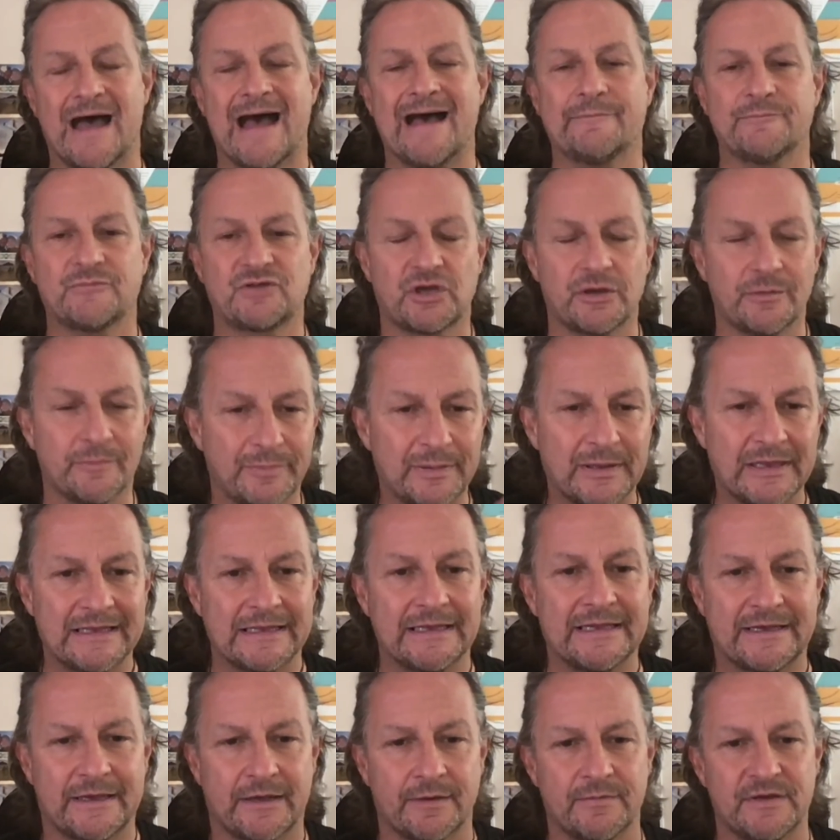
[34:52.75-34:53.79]
I'm
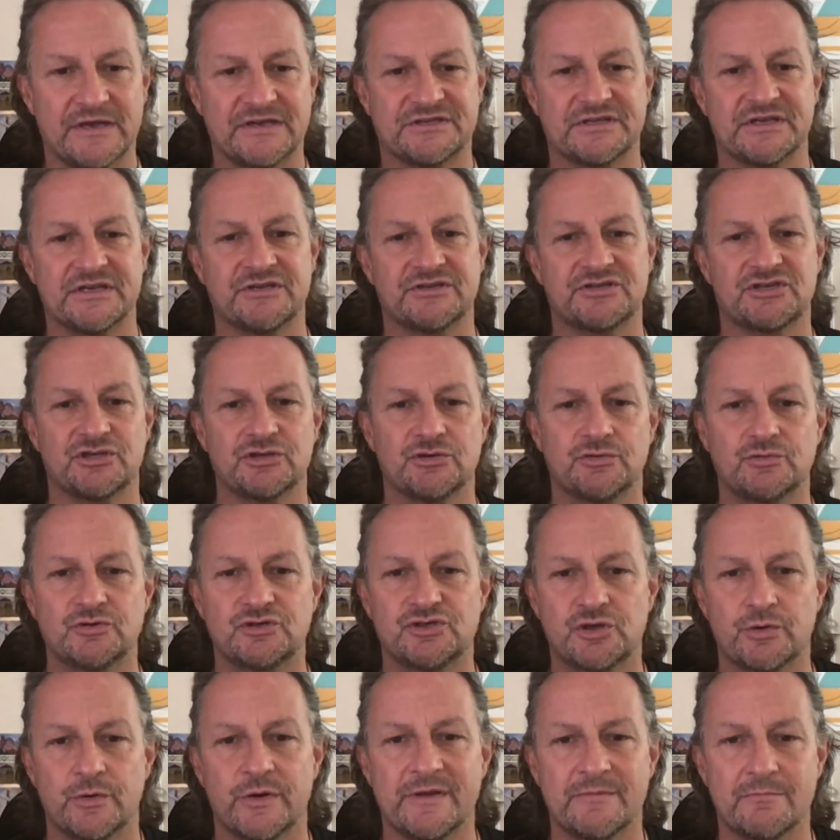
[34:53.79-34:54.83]
completely committed to
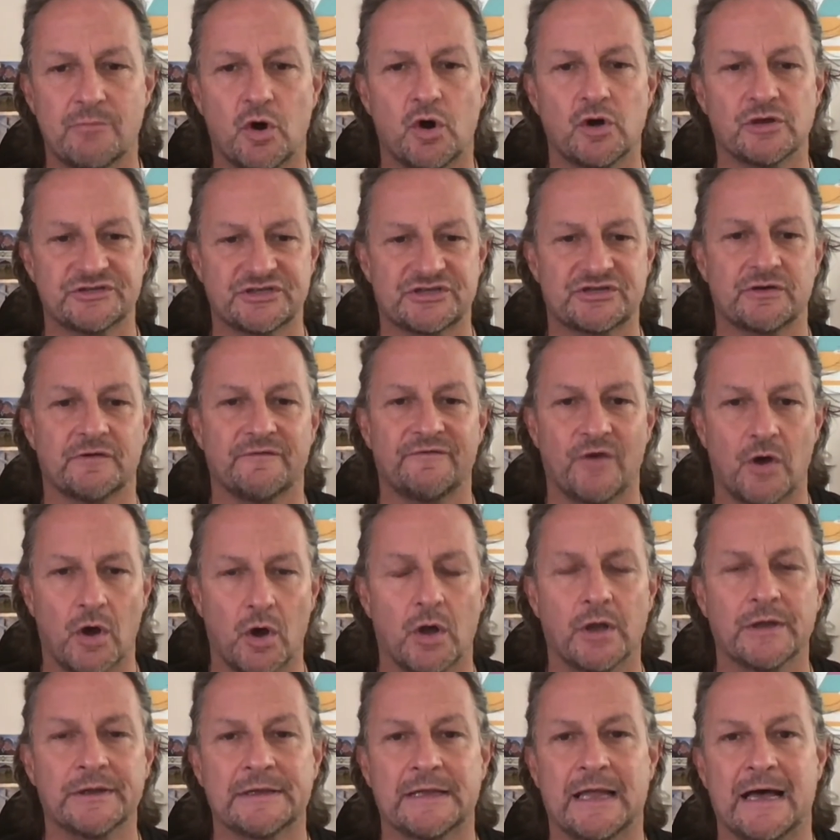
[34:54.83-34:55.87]
doing more stuff
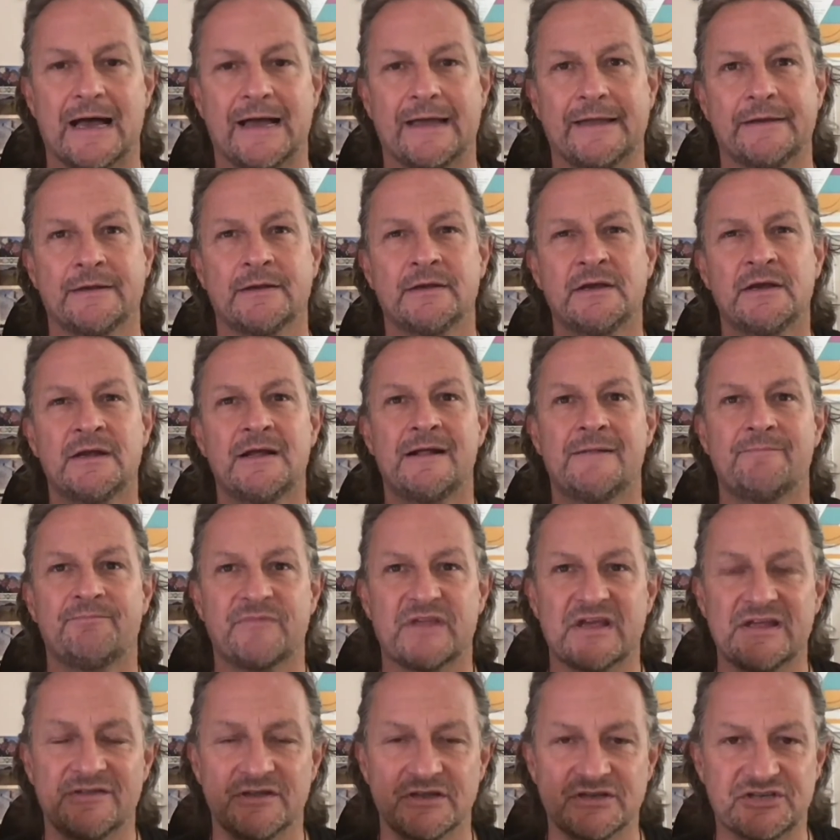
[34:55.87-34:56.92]
online
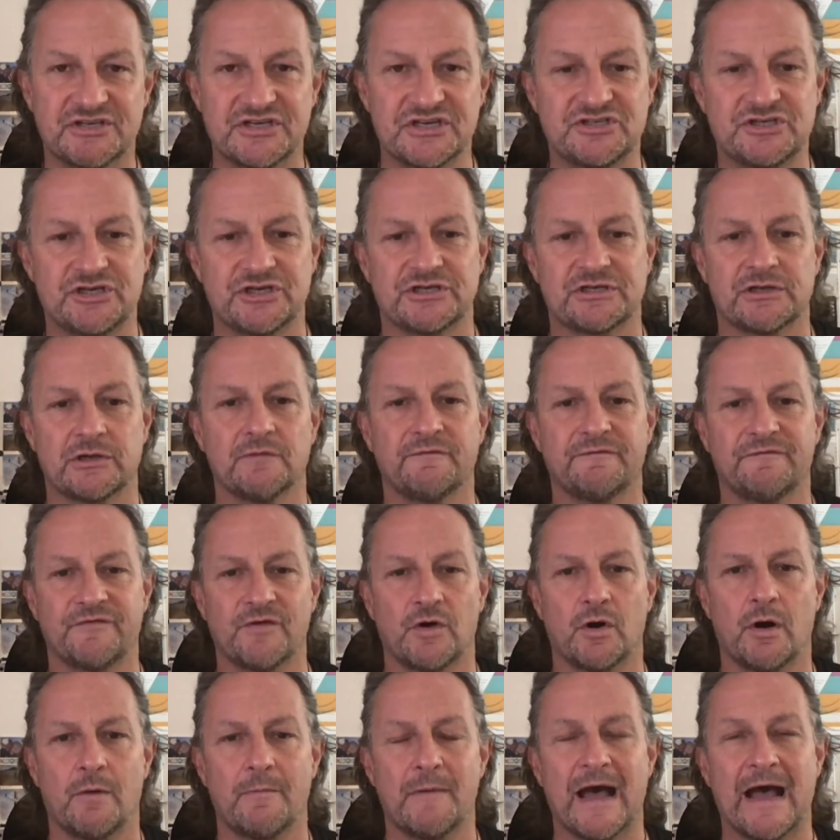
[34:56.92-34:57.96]
in the digital
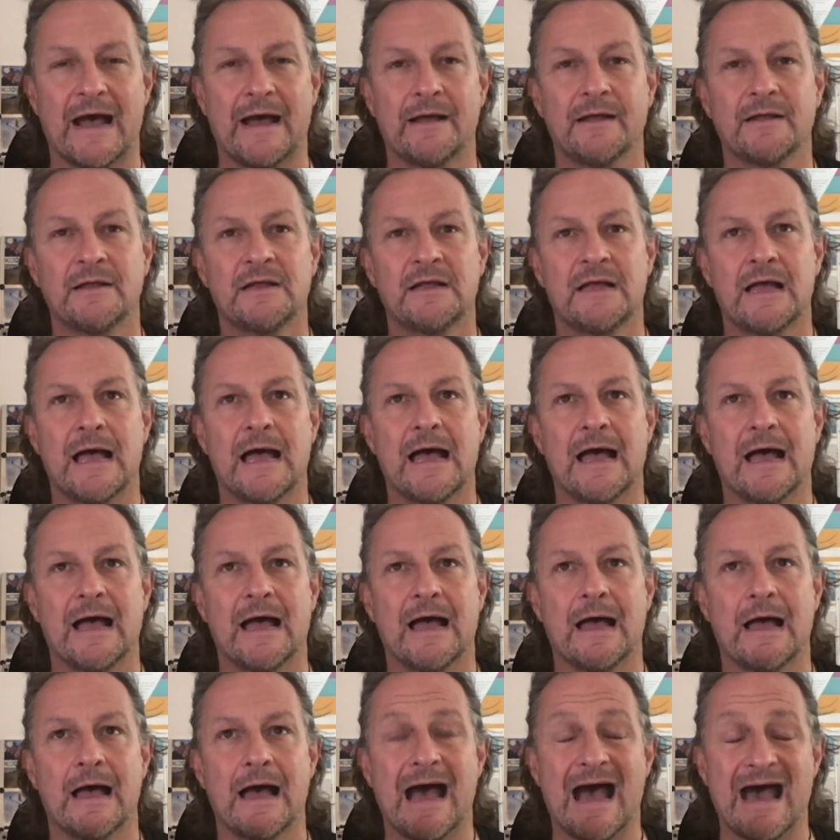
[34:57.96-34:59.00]
format
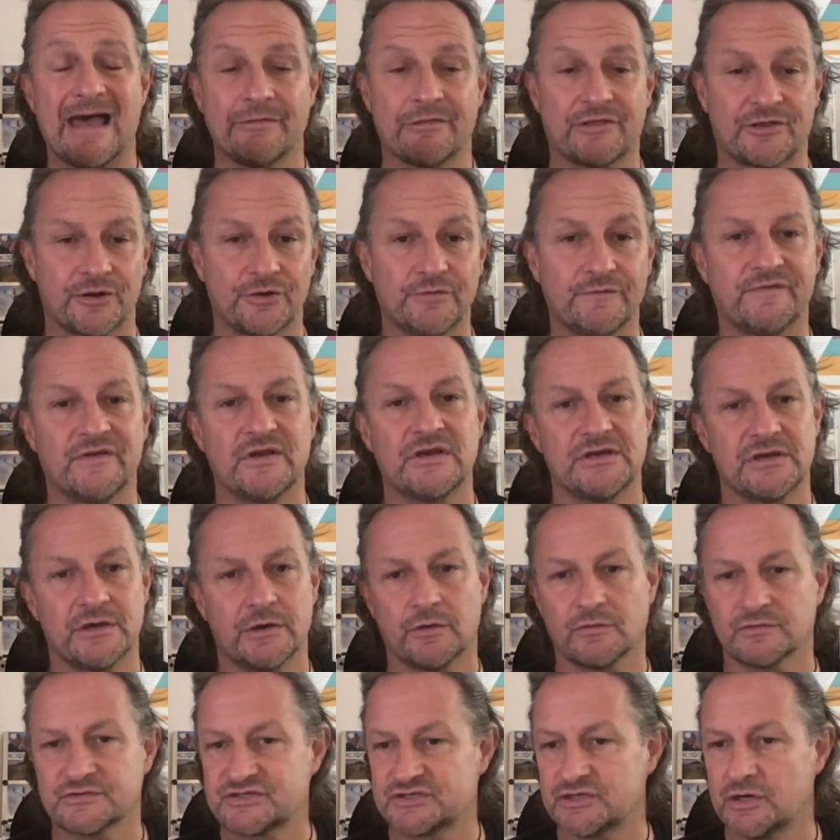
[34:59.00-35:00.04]
and through
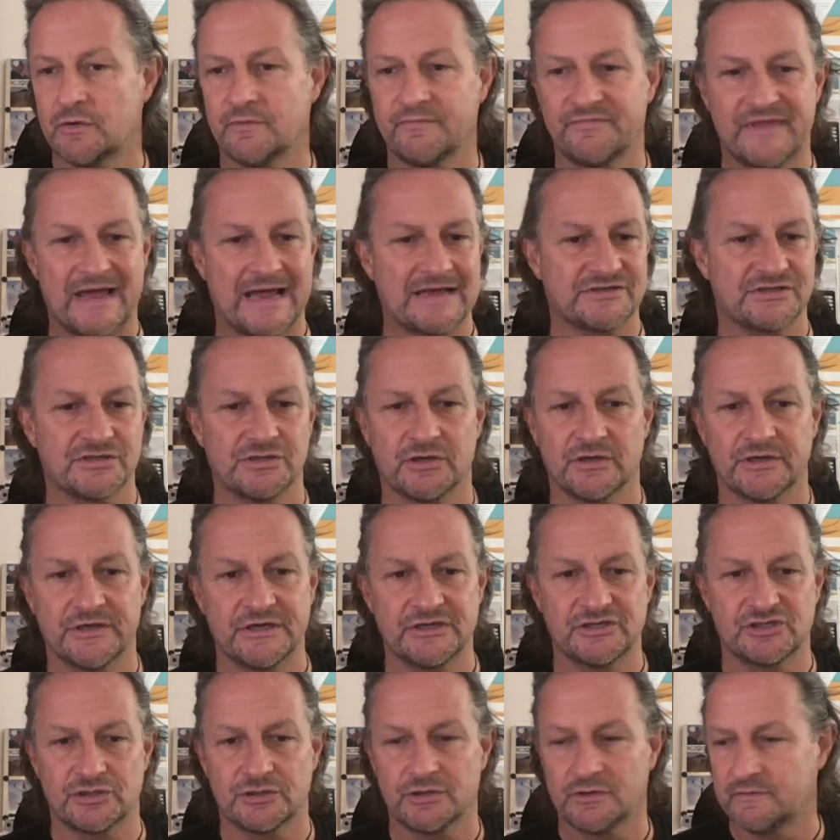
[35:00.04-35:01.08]
video. So that's not an
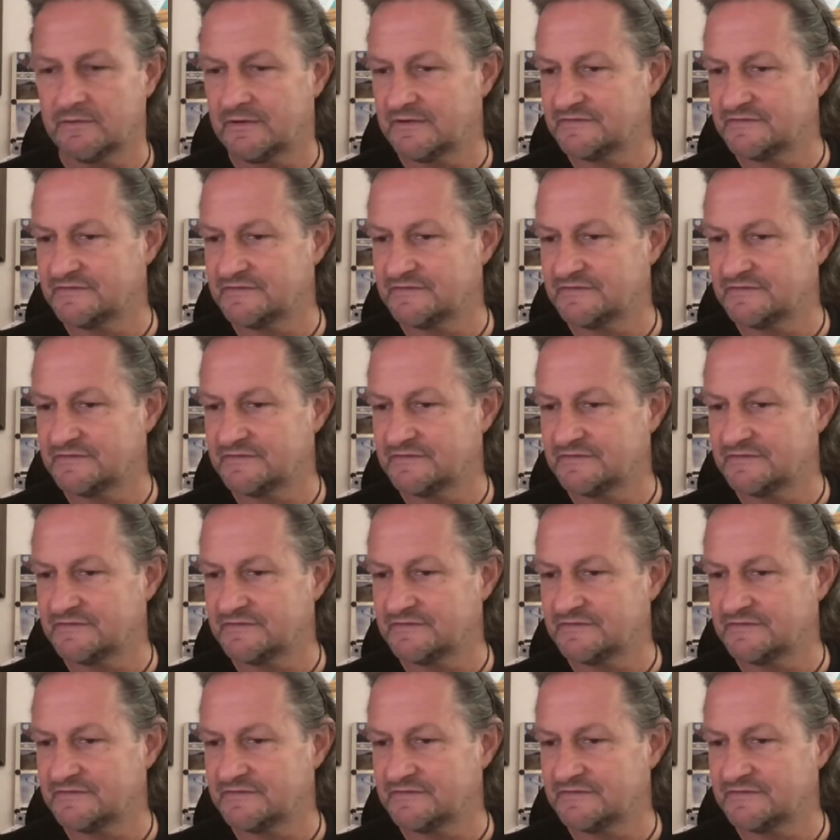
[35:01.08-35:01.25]
issue. I